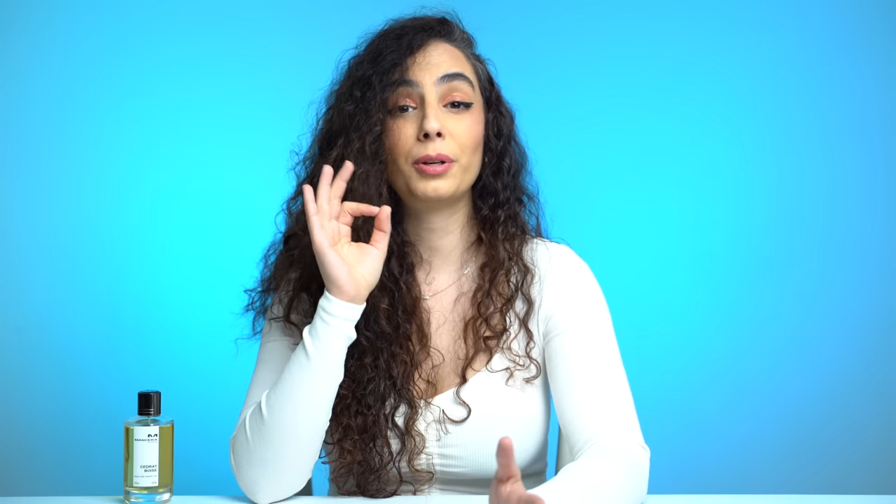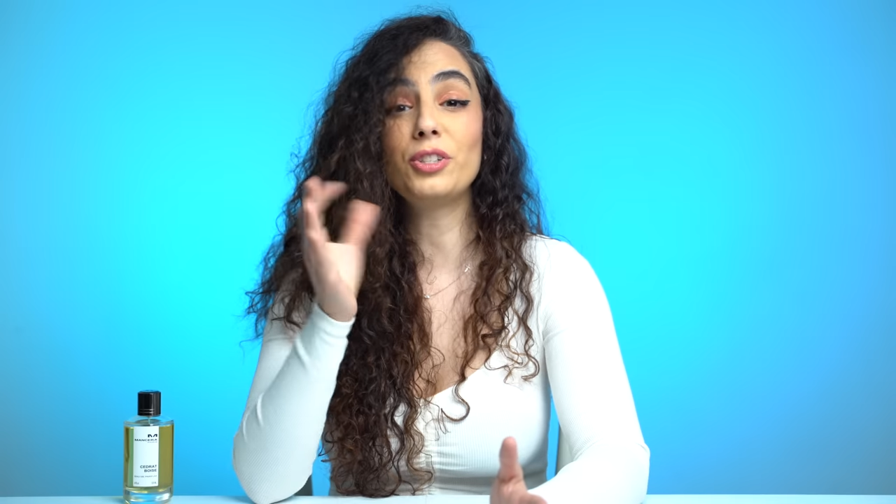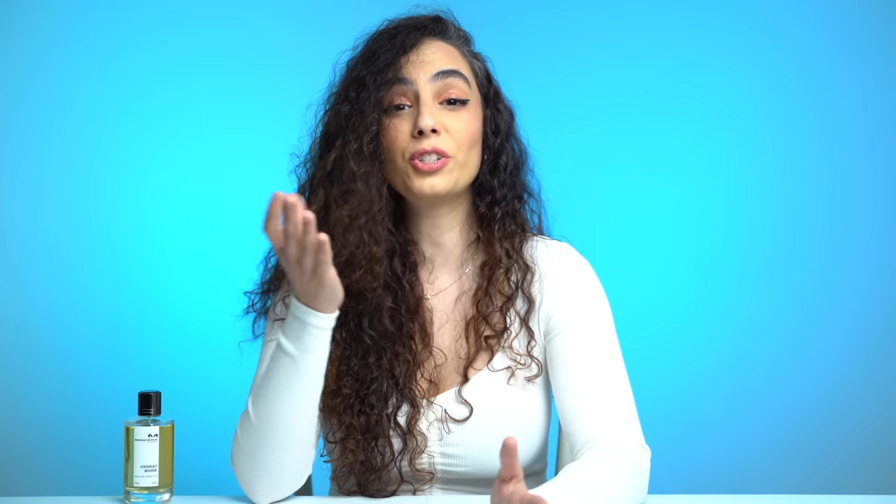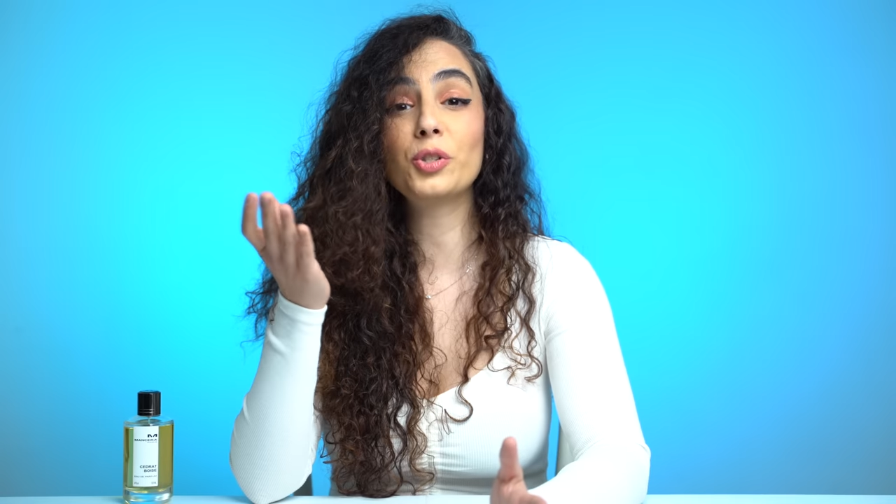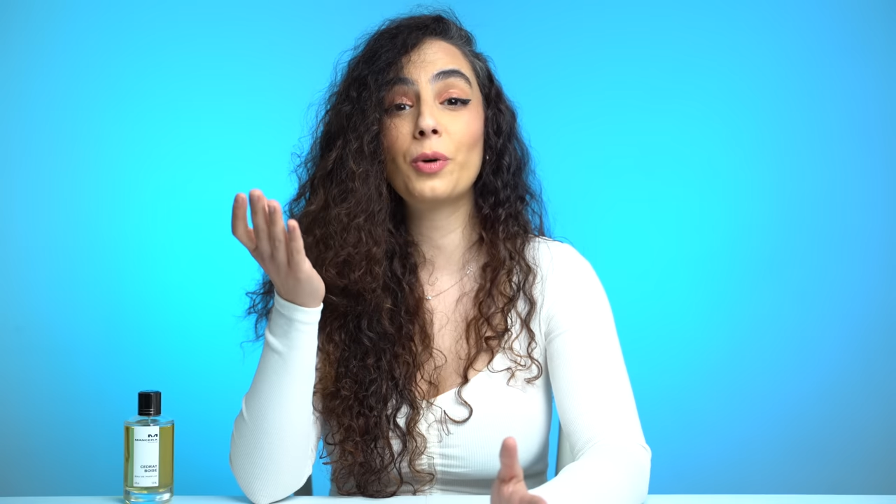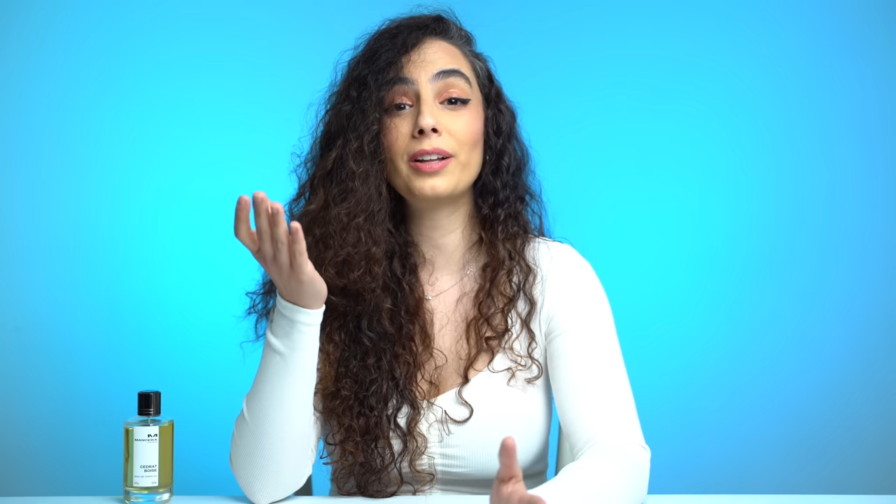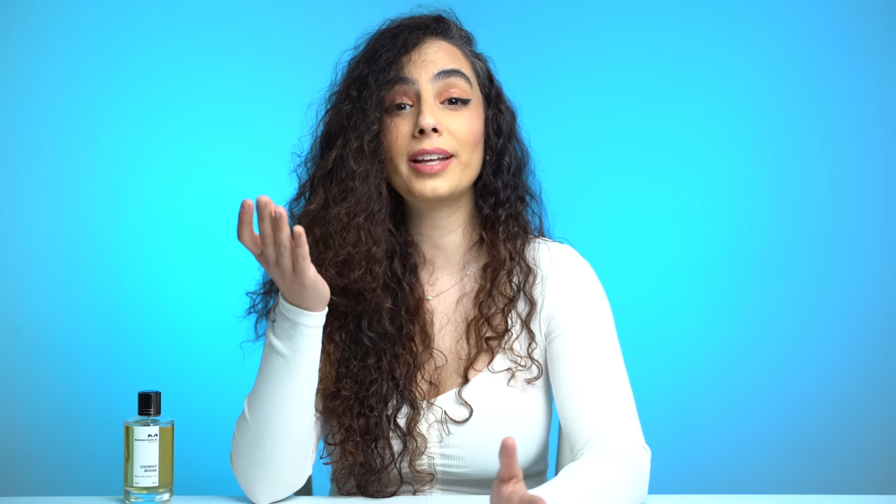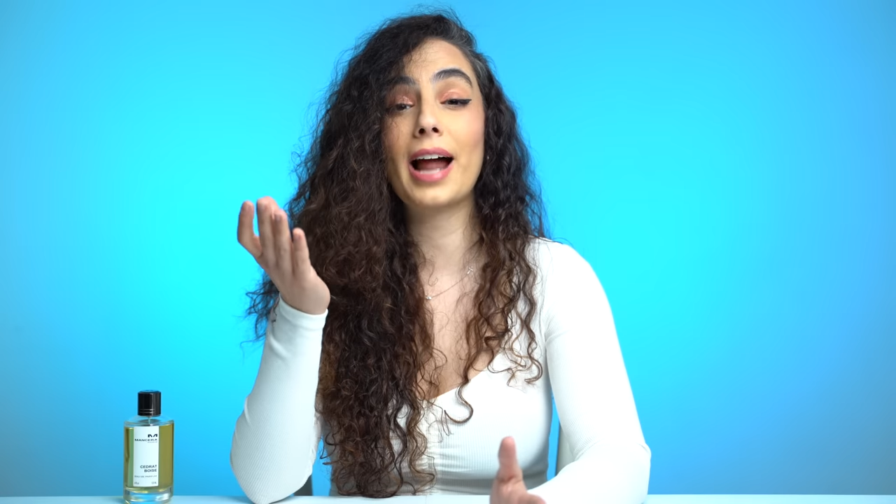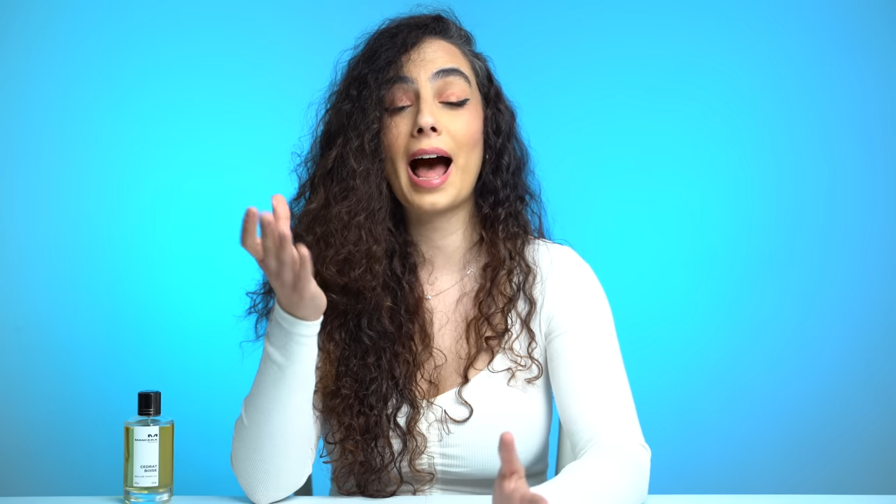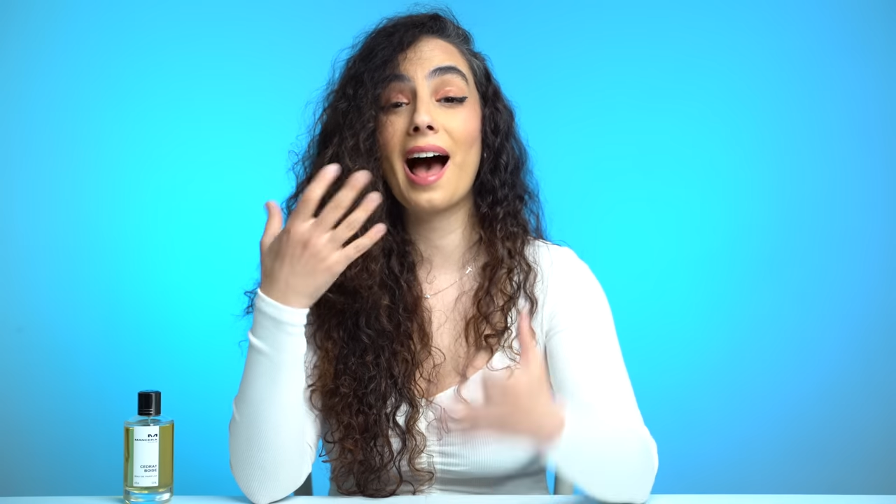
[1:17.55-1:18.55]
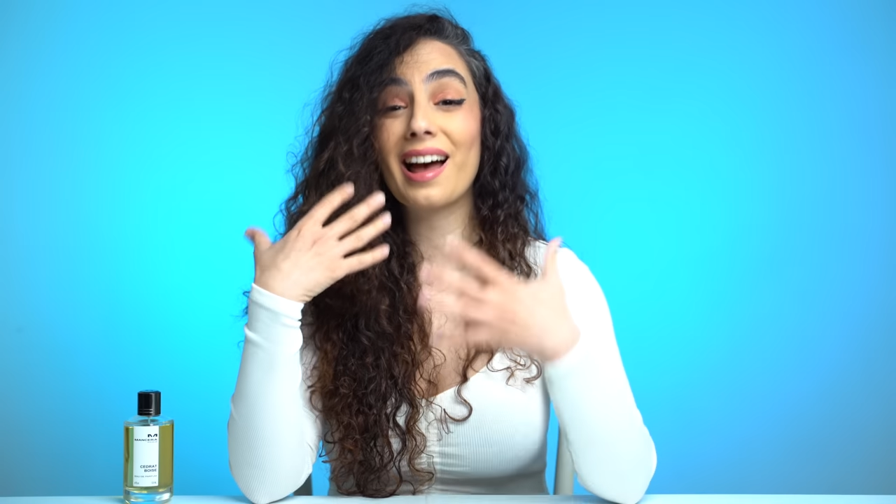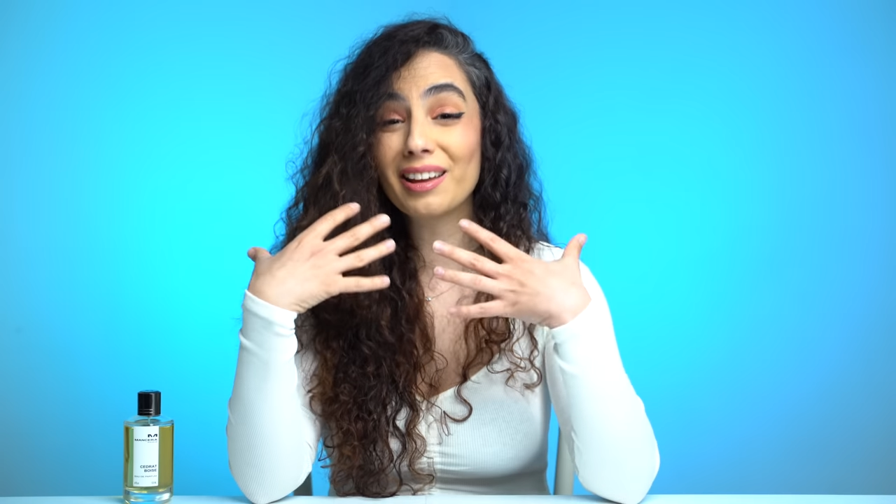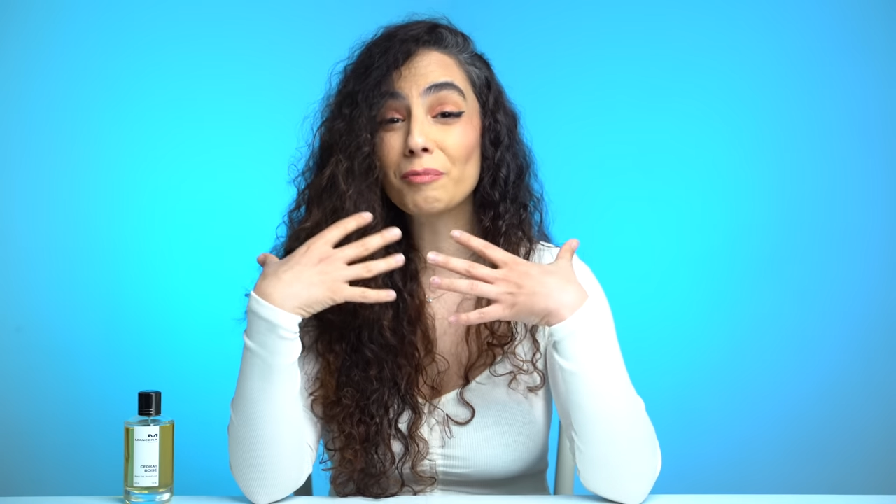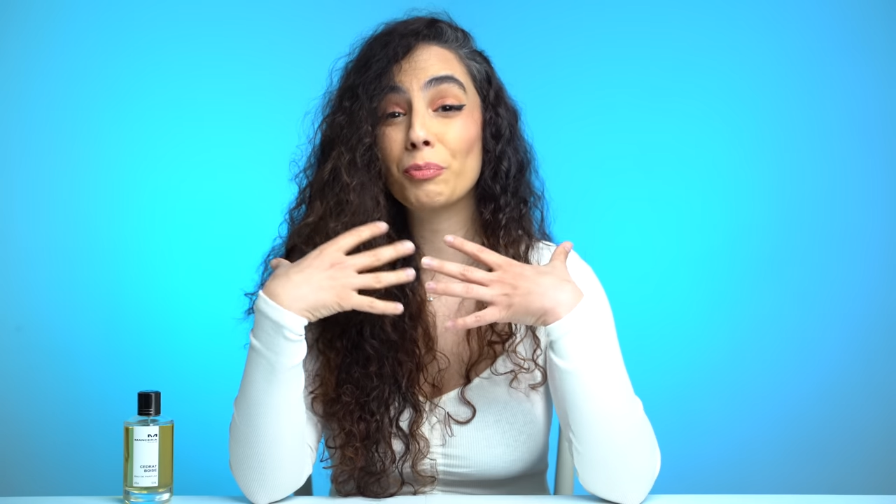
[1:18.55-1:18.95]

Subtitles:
but it's just one that I